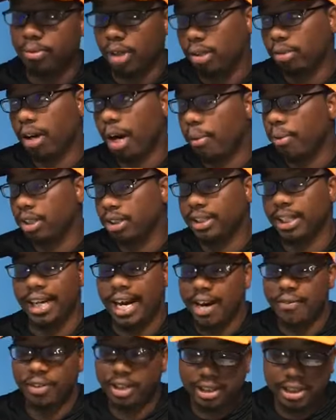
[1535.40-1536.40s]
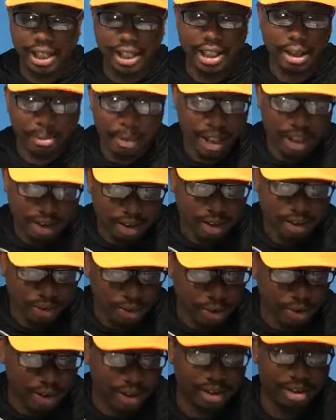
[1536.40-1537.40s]
well, I want to say every state in America,
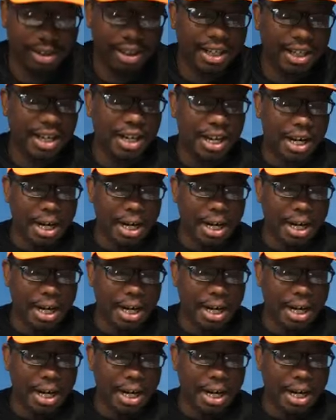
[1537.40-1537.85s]
of course.